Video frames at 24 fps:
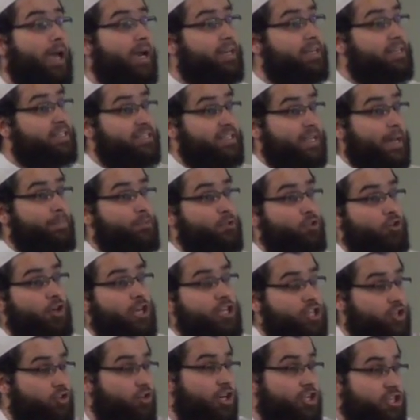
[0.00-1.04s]
accept
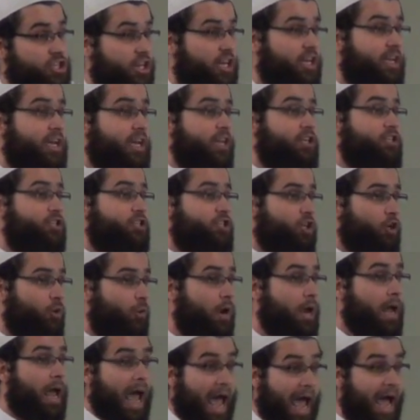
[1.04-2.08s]
transgression against
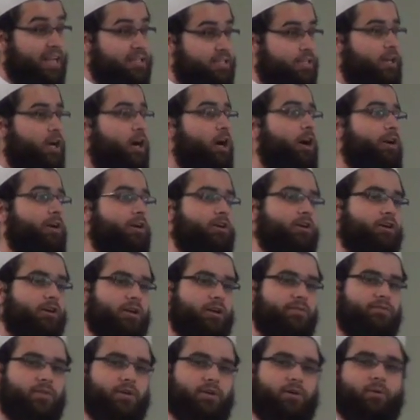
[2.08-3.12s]
you as an article
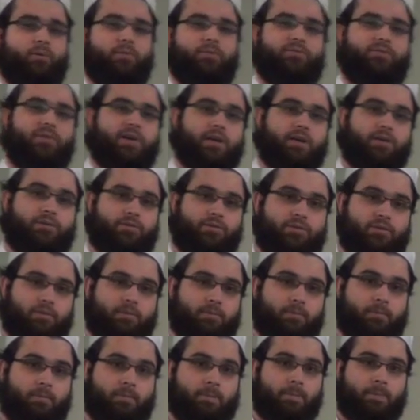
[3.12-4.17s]
of your own faith.
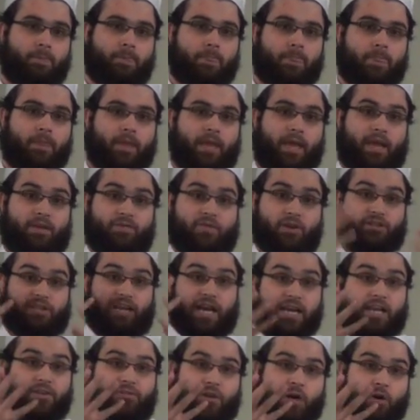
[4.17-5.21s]
And if there's
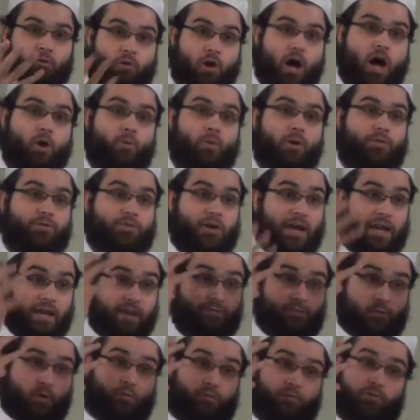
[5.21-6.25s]
anything wrong with that,
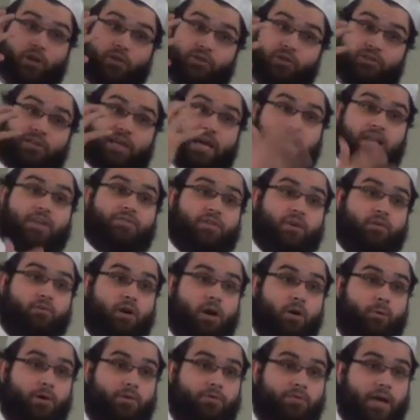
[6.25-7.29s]
if you feel there's anything
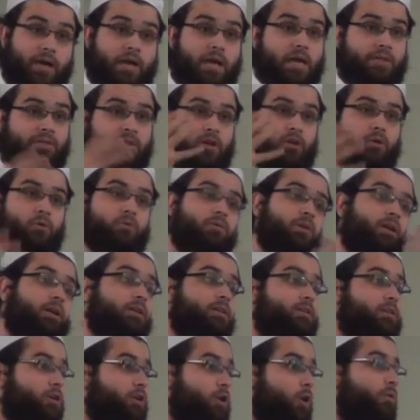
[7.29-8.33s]
wrong with that, then you
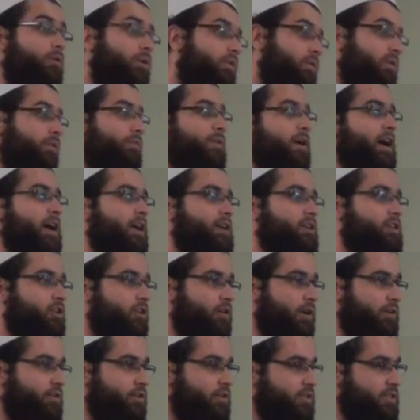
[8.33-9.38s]
need to go and revise
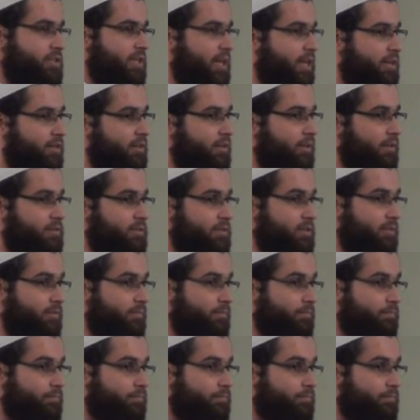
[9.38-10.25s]
your understandings.